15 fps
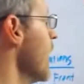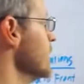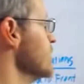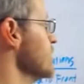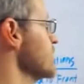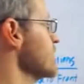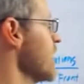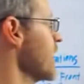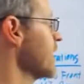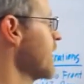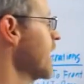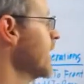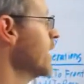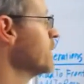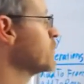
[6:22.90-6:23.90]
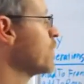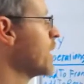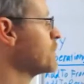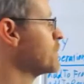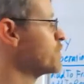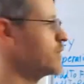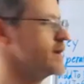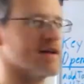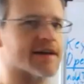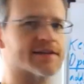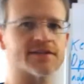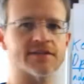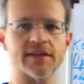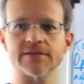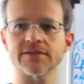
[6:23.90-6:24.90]
just like a proper index
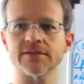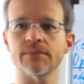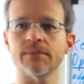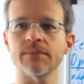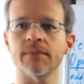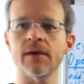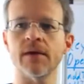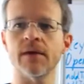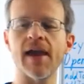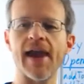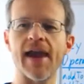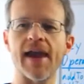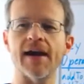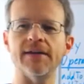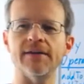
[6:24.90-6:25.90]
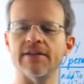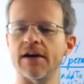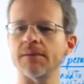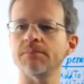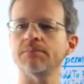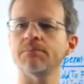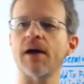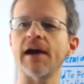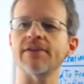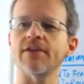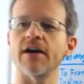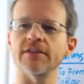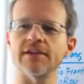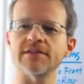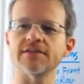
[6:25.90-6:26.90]
list. And the
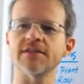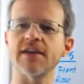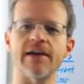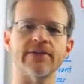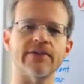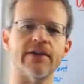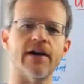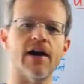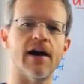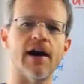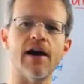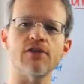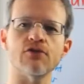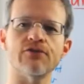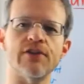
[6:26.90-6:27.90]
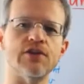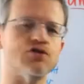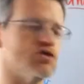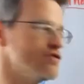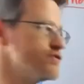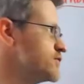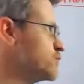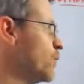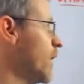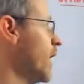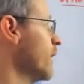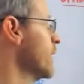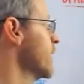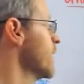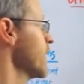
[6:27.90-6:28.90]
Python list has other features as
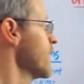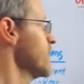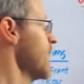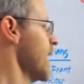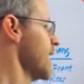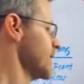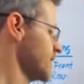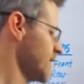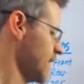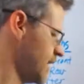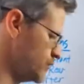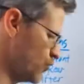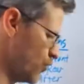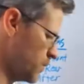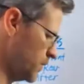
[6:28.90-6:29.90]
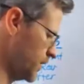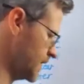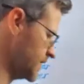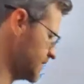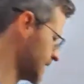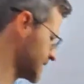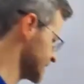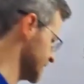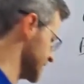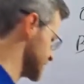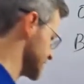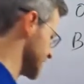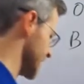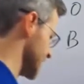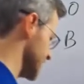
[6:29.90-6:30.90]
well that normal index
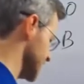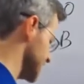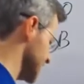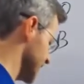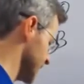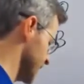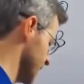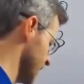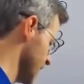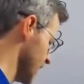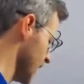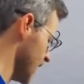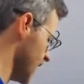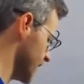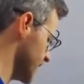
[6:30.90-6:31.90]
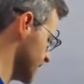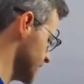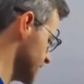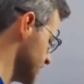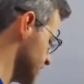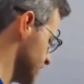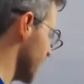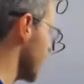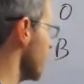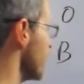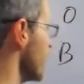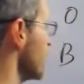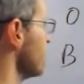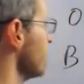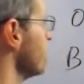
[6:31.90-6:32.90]
list ADT does not
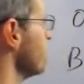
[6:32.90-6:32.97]
offer.